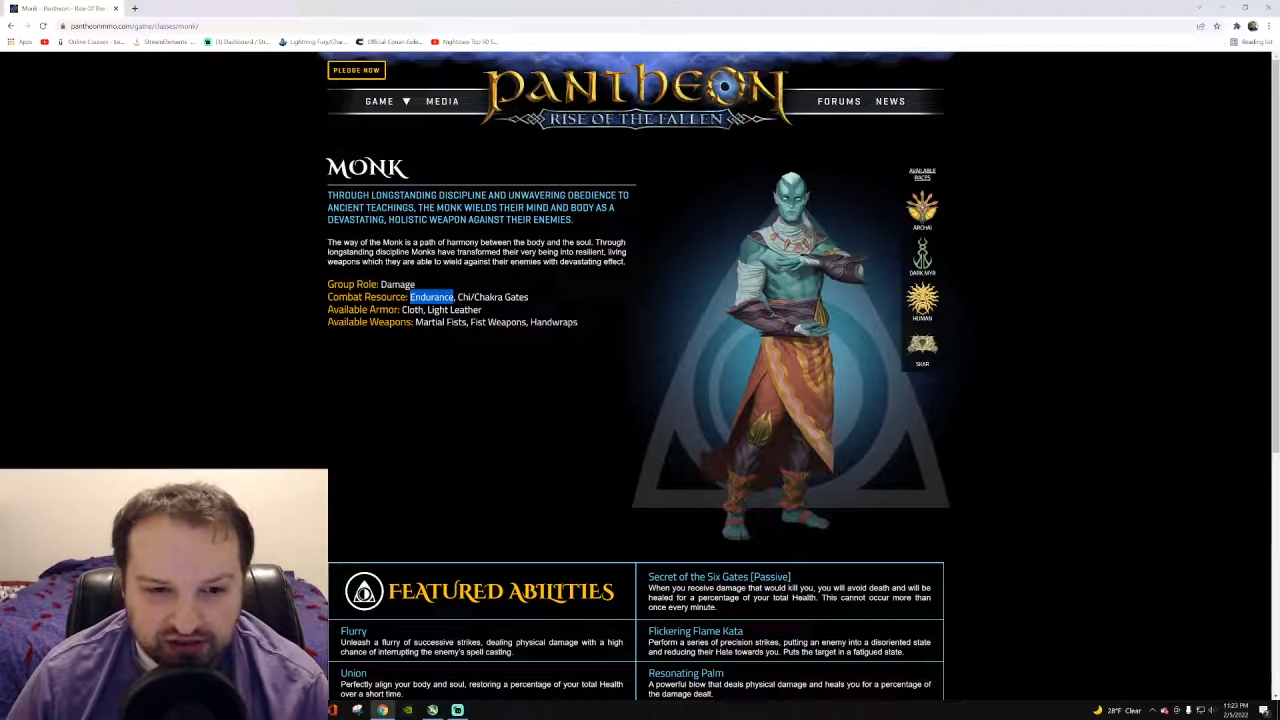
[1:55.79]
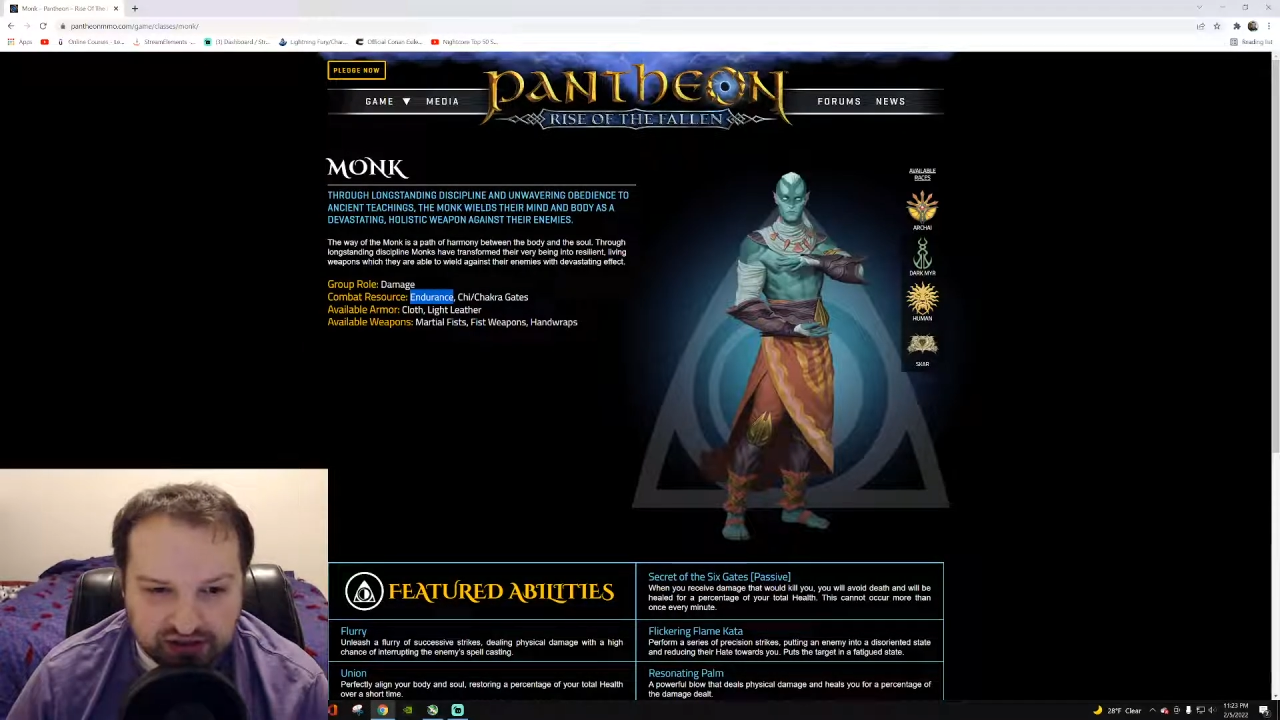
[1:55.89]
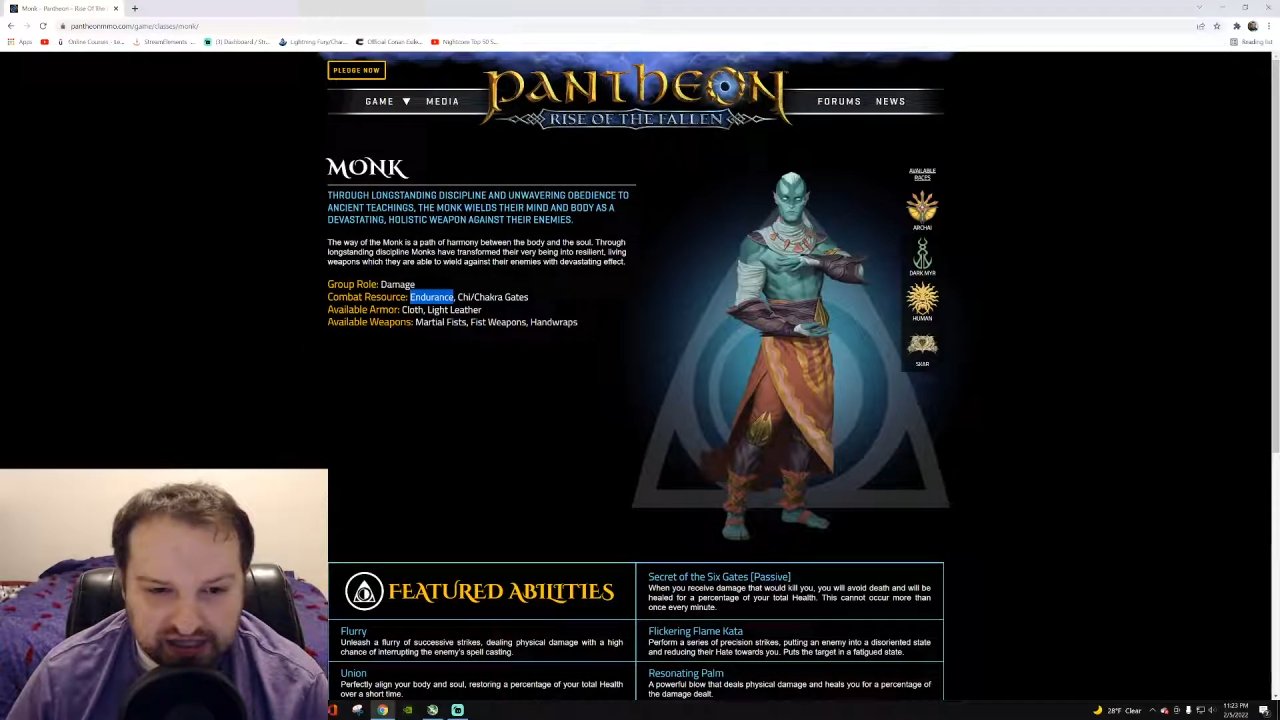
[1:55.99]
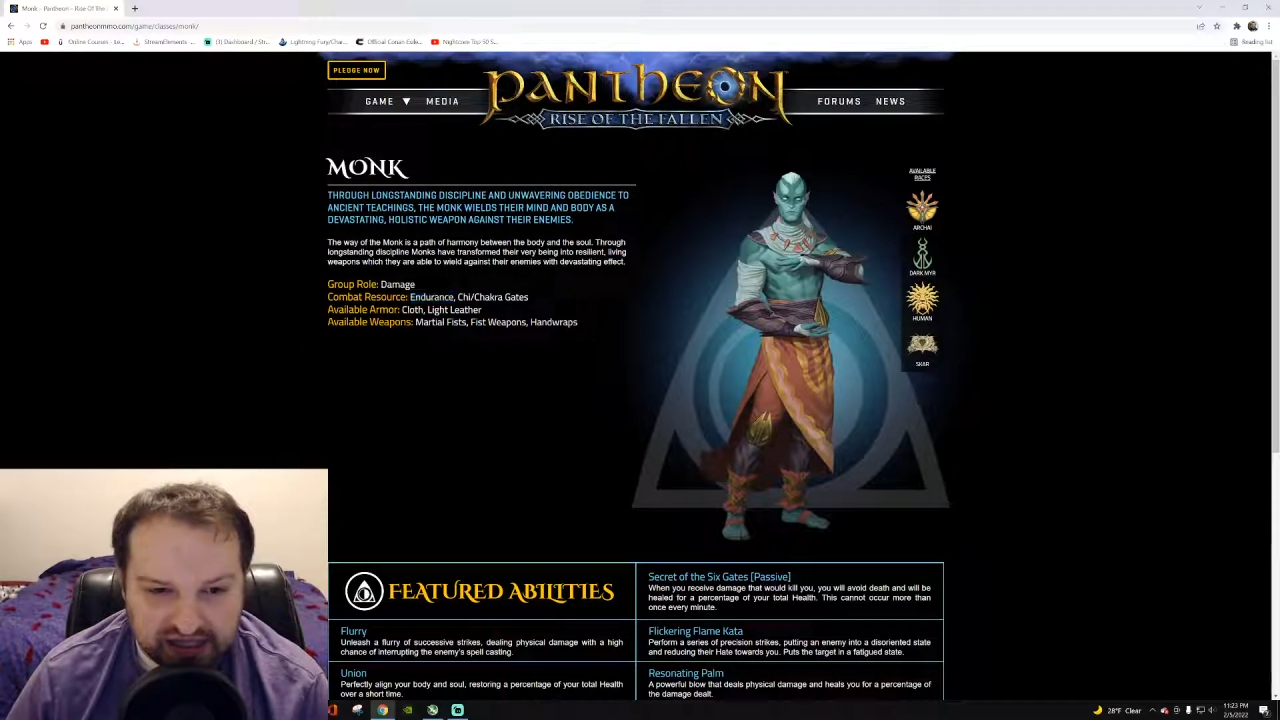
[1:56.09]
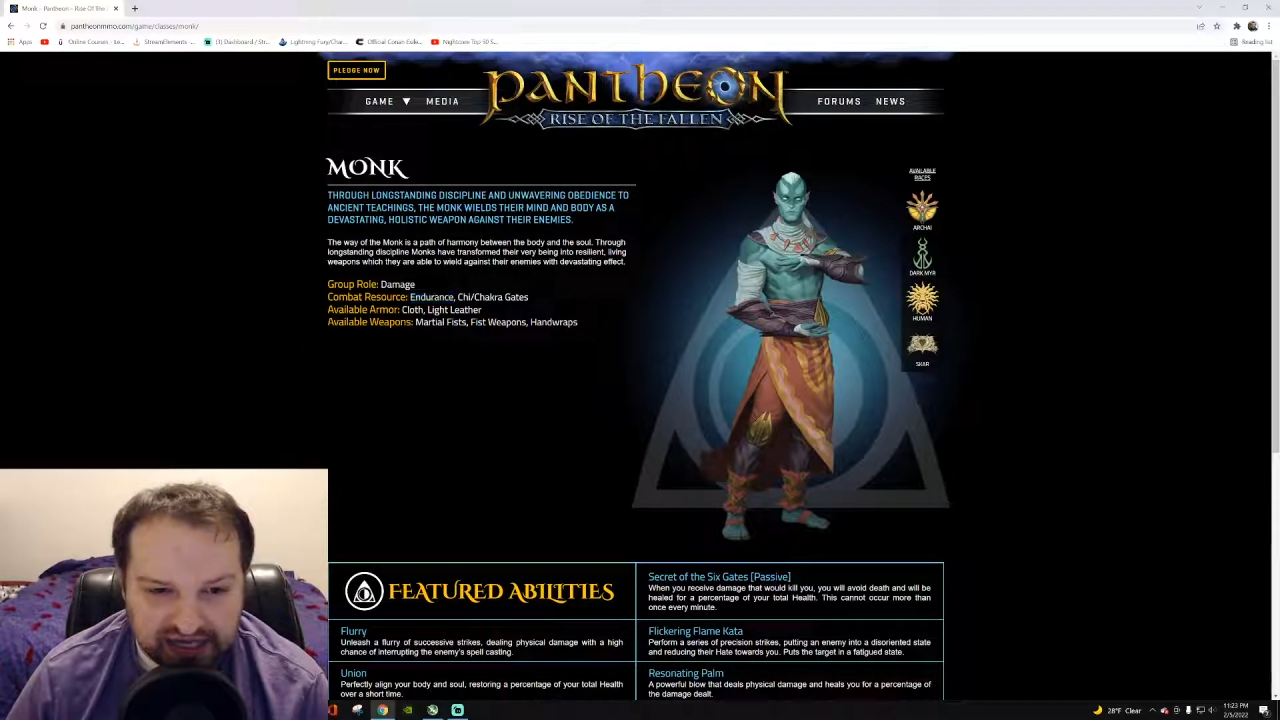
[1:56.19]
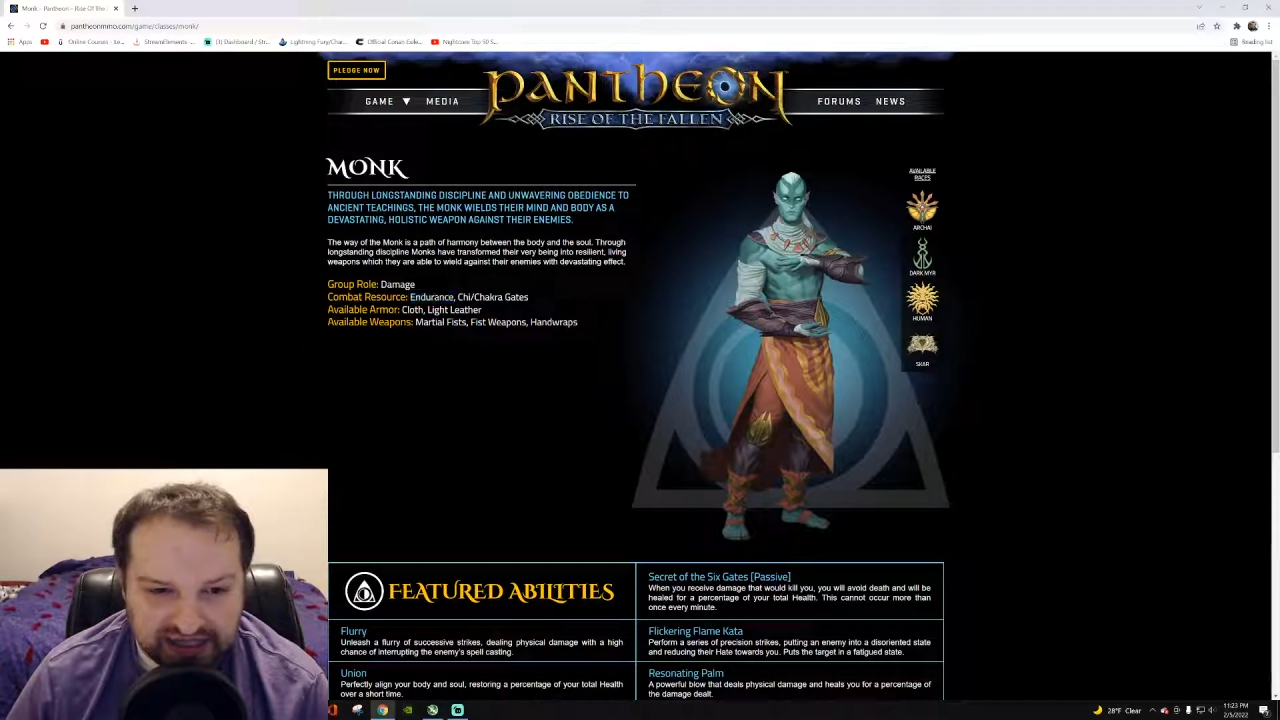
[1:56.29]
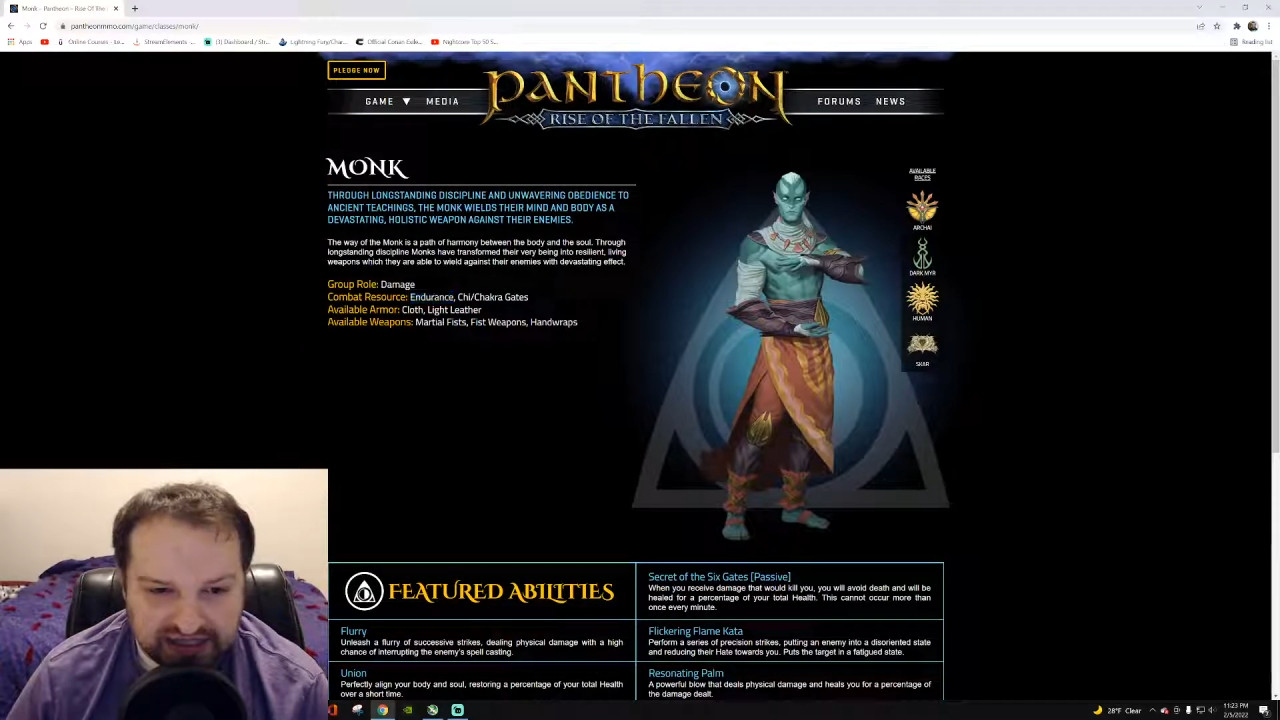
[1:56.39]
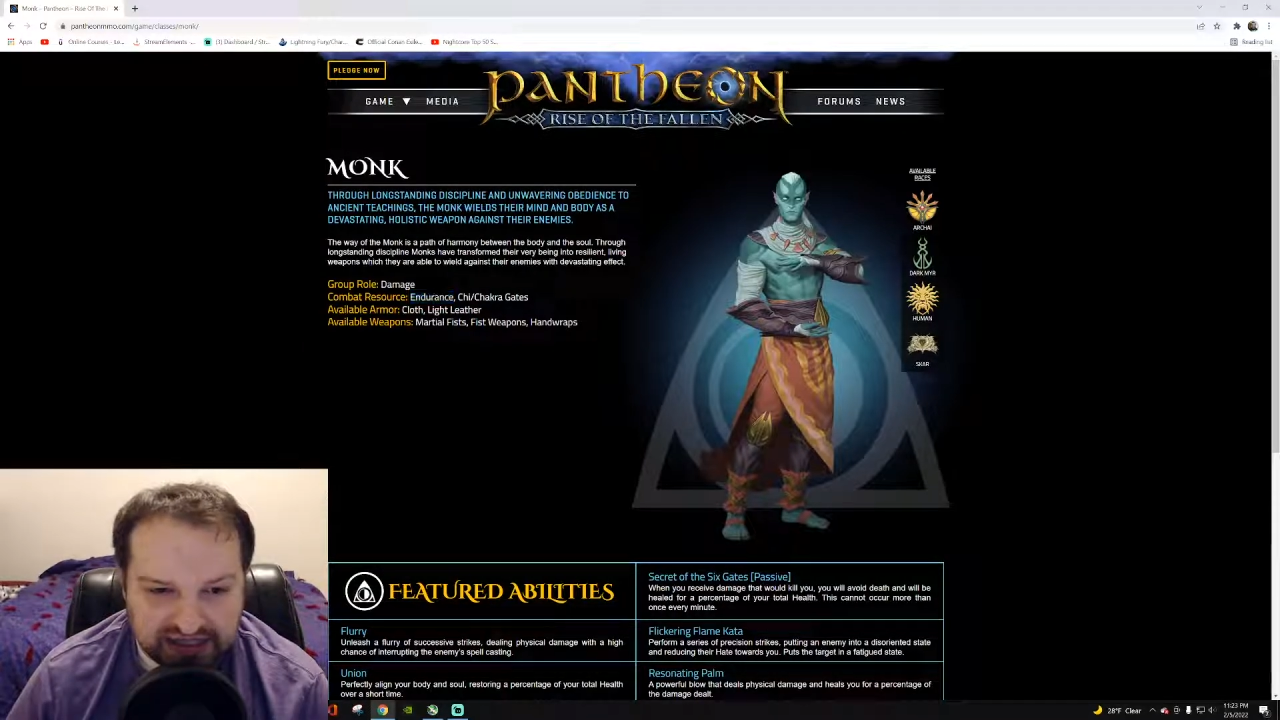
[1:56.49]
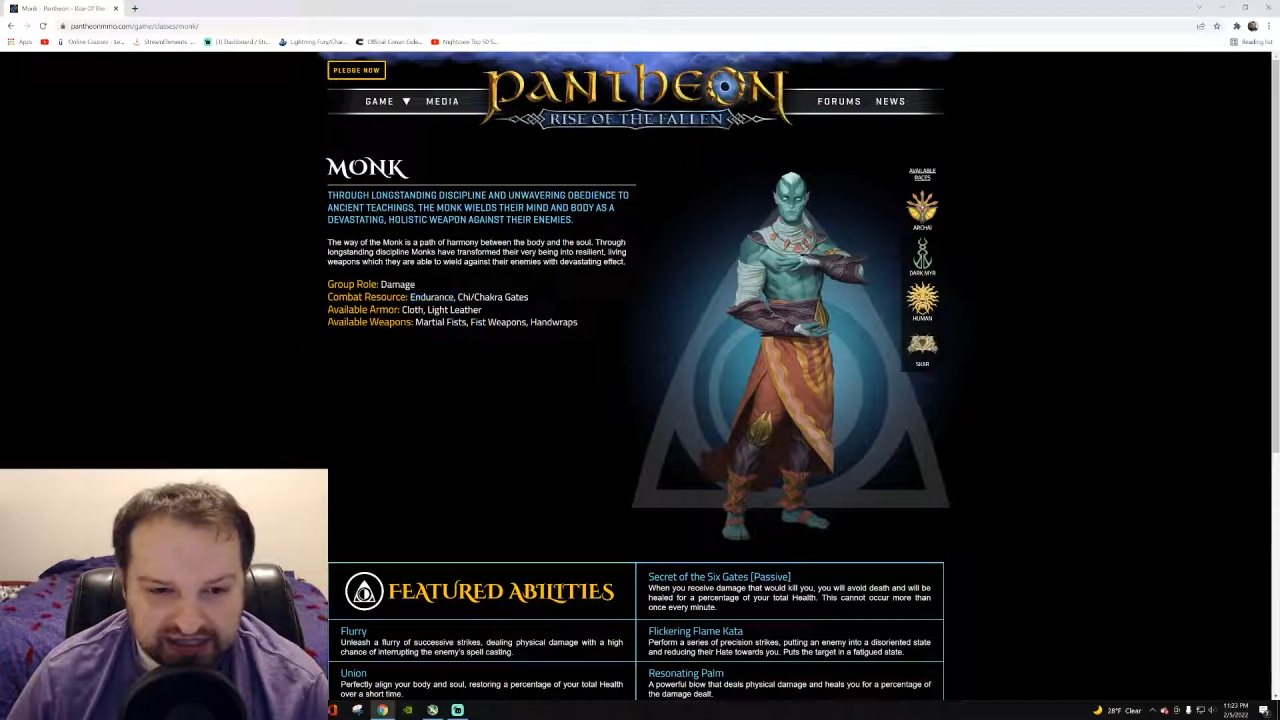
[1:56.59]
classes